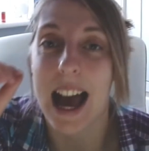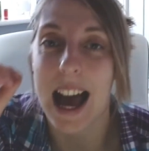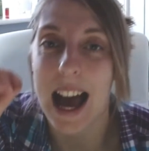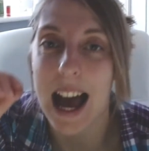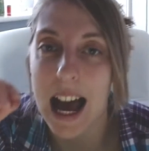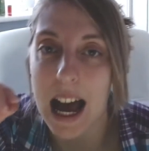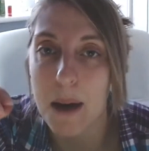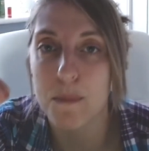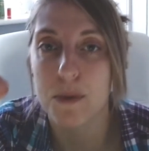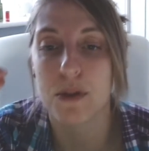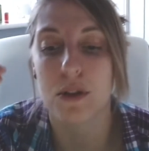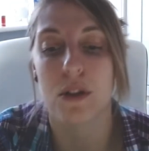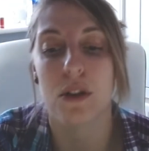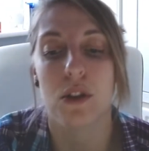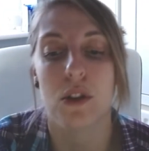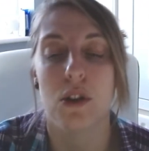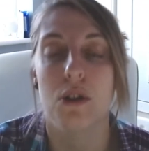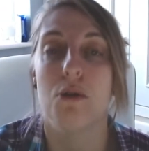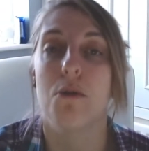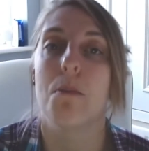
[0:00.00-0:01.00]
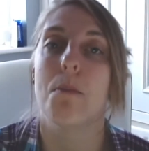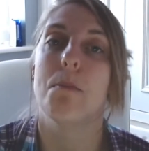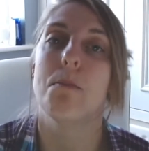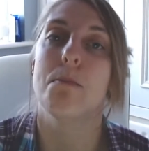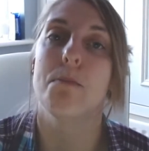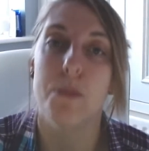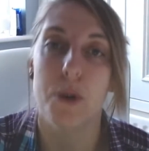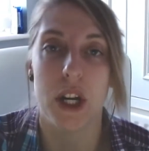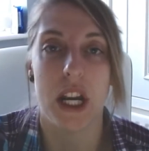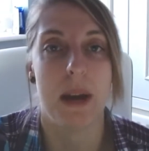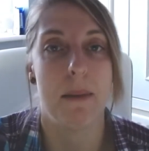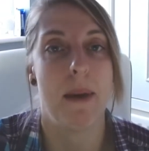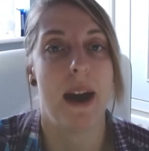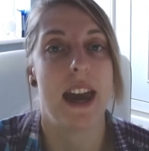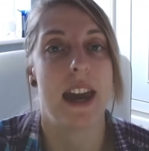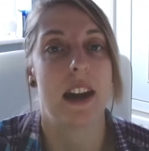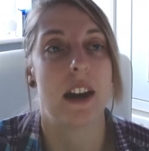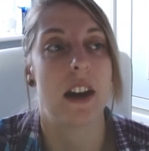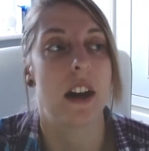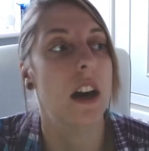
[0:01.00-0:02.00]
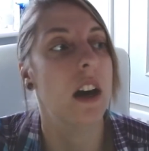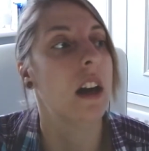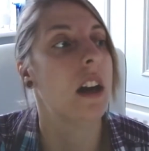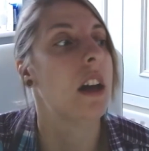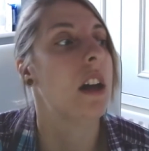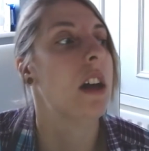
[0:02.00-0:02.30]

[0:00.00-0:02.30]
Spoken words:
absolute money maker.